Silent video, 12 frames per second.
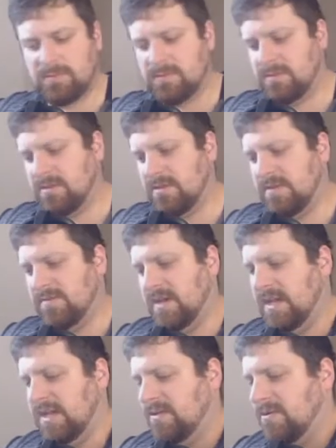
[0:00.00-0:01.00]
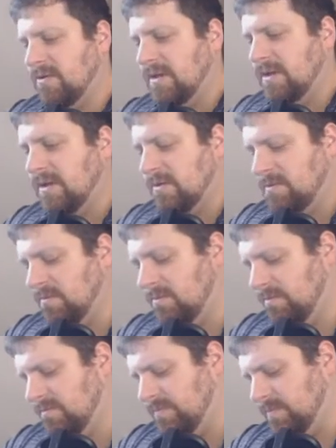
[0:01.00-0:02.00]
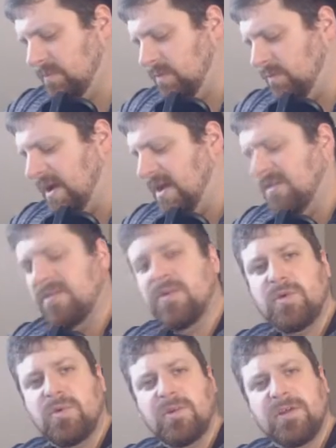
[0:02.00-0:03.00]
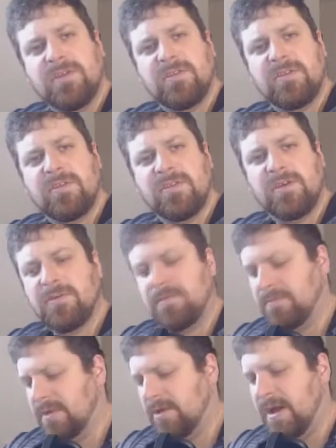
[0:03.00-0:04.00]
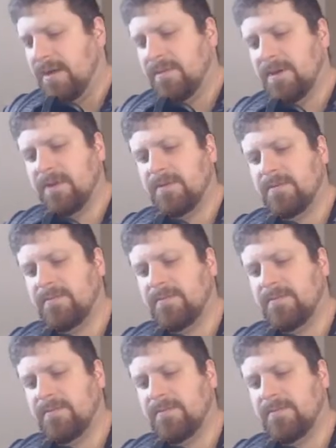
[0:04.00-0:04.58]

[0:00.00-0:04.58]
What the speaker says: Stuff like Eternity Code, Rise of the Duelists, so they're out there.